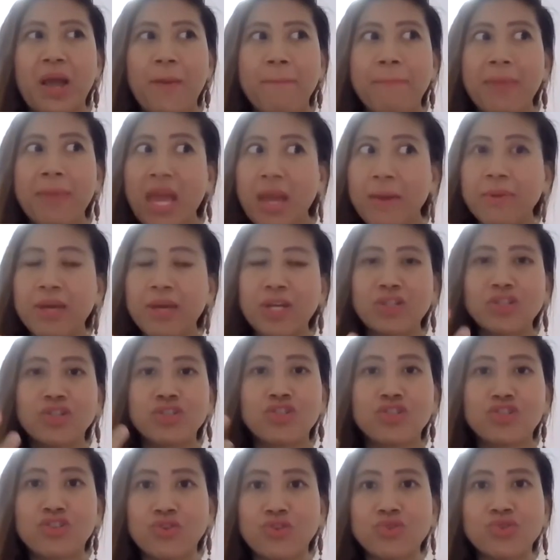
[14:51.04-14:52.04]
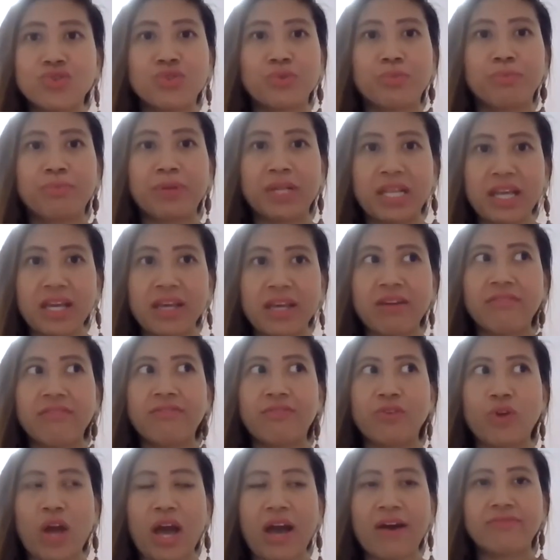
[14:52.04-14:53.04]
maybe you choose to
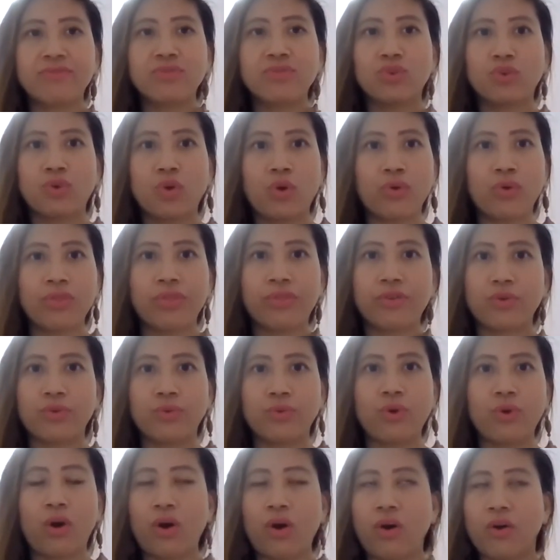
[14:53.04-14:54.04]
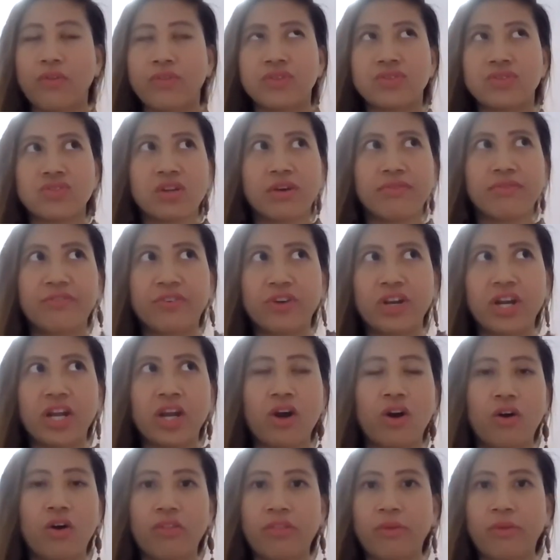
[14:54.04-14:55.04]
believe you have to go through all the suffering,
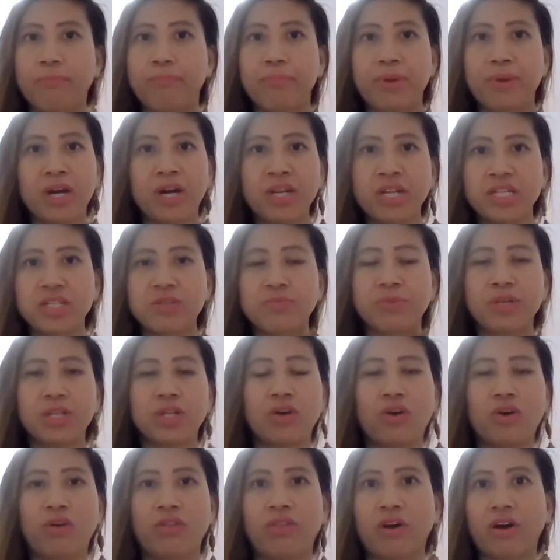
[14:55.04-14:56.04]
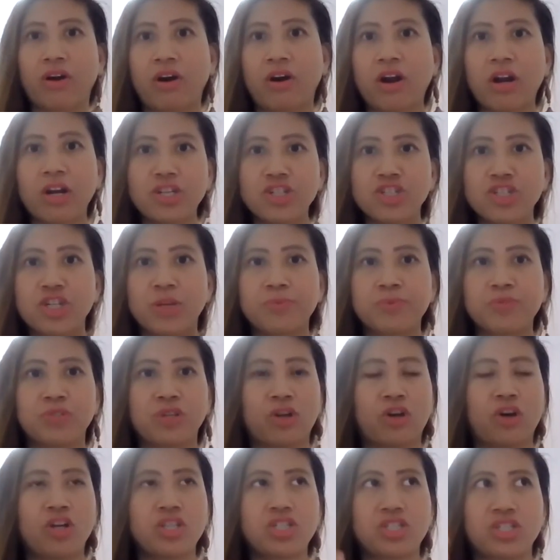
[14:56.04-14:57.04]
all the punishment, all the hardships,
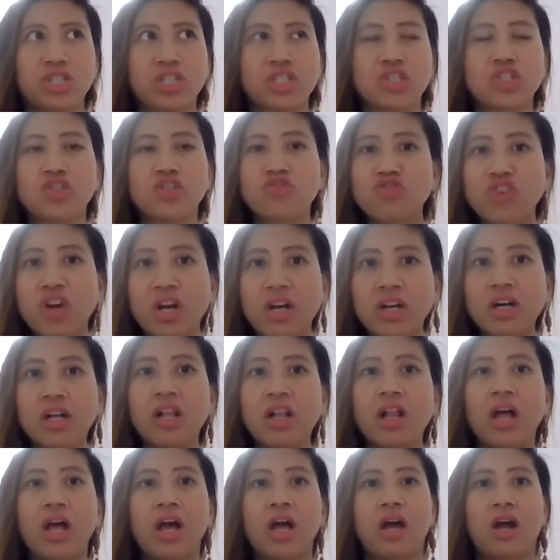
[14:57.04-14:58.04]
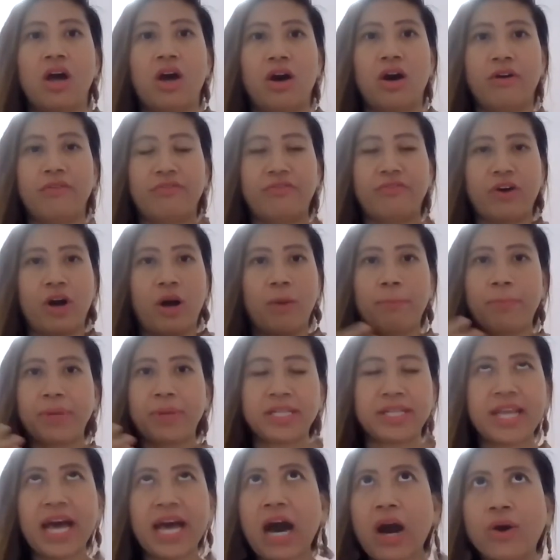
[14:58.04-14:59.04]
the constant struggle of up
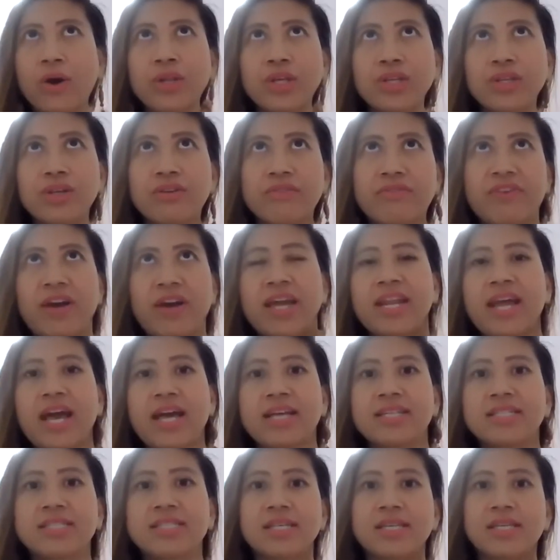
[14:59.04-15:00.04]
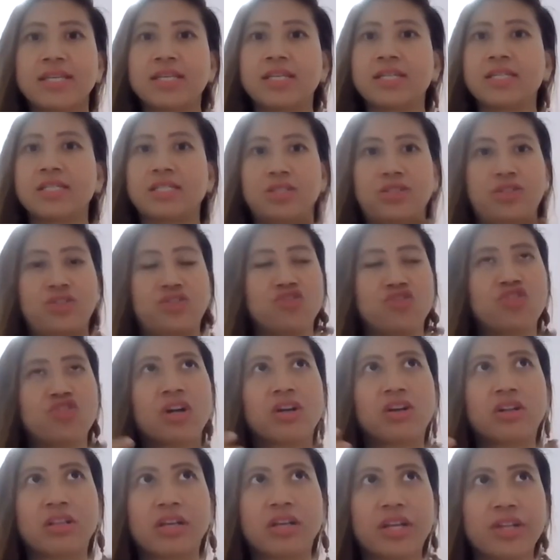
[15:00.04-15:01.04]
and down in your finances, the
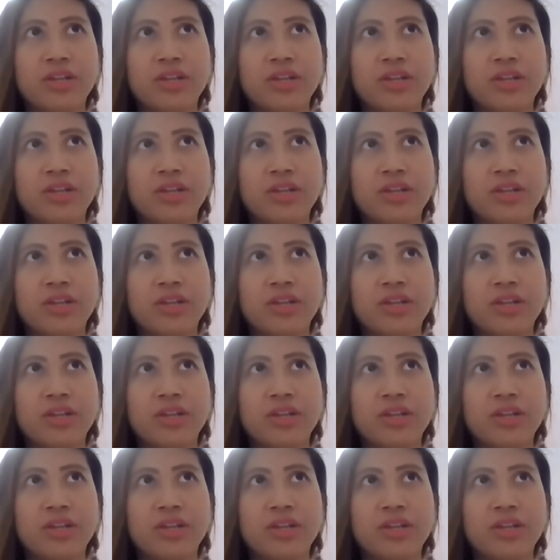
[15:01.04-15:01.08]
struggle